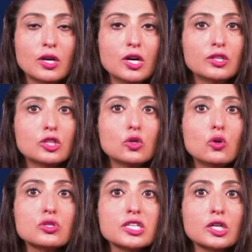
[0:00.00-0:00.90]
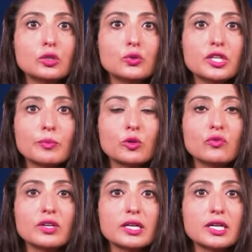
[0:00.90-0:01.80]
The goals include
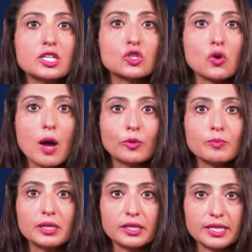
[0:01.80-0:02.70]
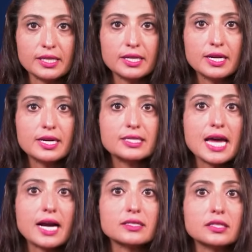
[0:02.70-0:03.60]
improving interoperability,
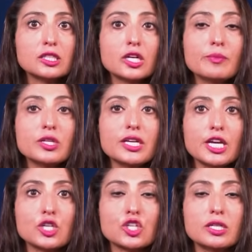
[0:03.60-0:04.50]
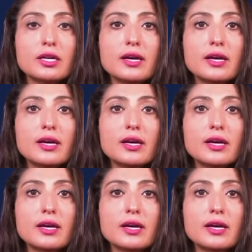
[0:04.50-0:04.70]
tactical communication,